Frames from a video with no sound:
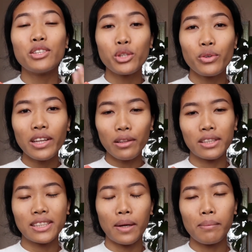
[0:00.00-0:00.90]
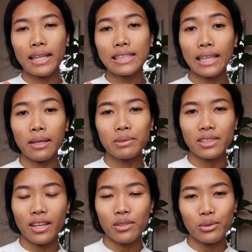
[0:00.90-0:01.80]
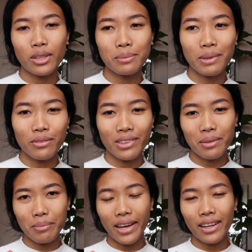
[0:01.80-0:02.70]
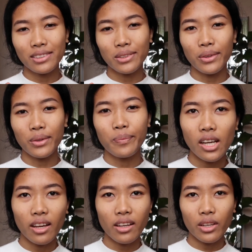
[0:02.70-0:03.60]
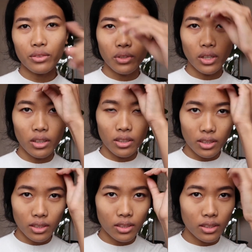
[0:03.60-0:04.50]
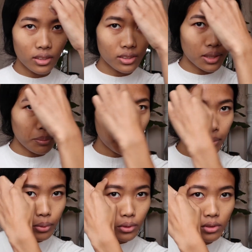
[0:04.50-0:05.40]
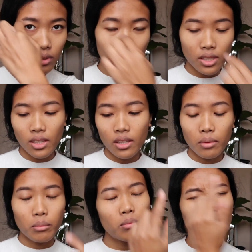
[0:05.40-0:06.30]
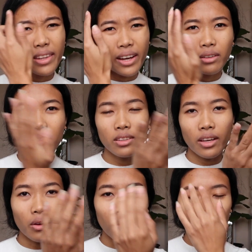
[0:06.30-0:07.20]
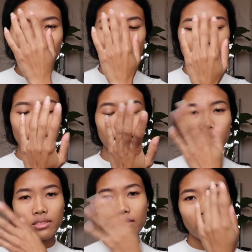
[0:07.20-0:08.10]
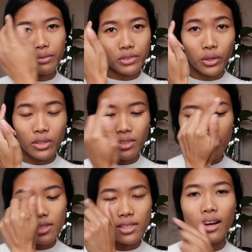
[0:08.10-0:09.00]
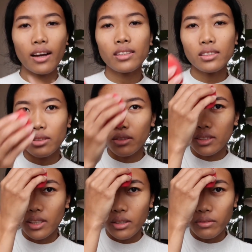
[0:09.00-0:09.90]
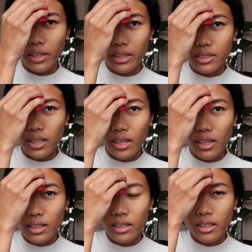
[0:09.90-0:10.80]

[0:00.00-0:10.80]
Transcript: During lockdown, my sleep schedule has been really bad, so I kind of got some pimples. Now they're gone, so they've turned into scars, so it's kind of like dark.